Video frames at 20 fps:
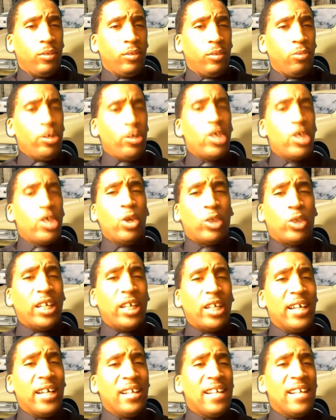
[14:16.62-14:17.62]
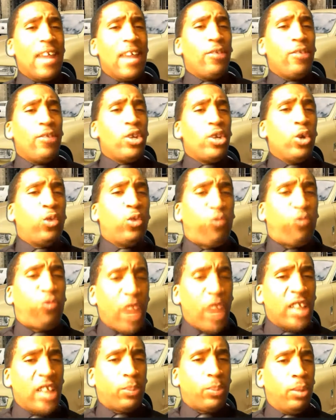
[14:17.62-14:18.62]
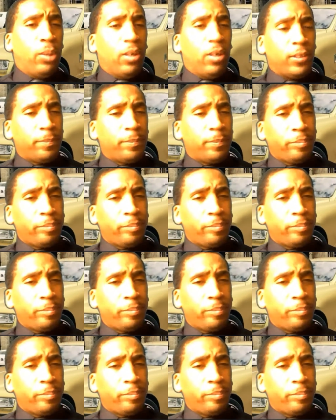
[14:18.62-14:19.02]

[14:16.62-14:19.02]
We use the internet. We use Facebook.